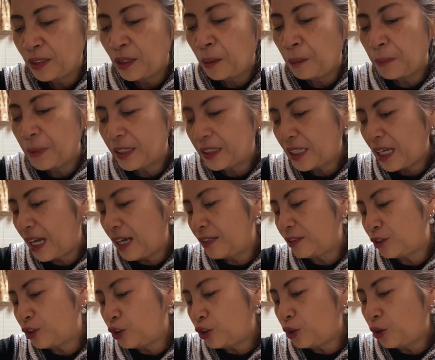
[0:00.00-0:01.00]
But,
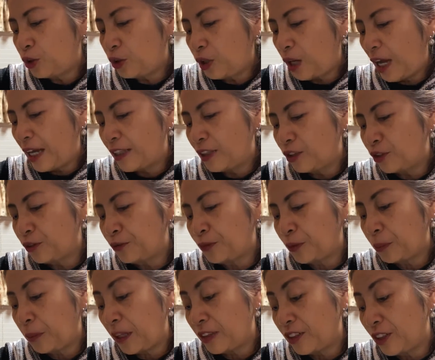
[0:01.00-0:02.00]
I learned from
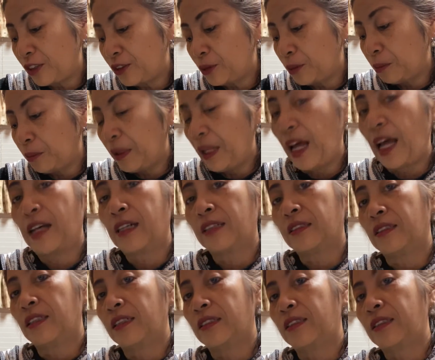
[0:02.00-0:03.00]
another blog
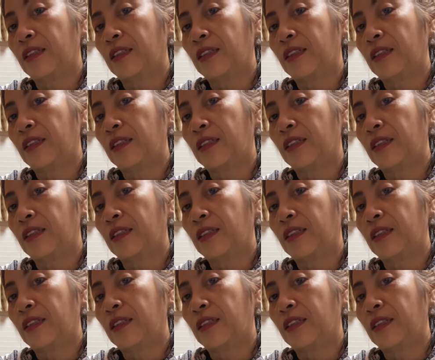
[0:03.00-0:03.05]
that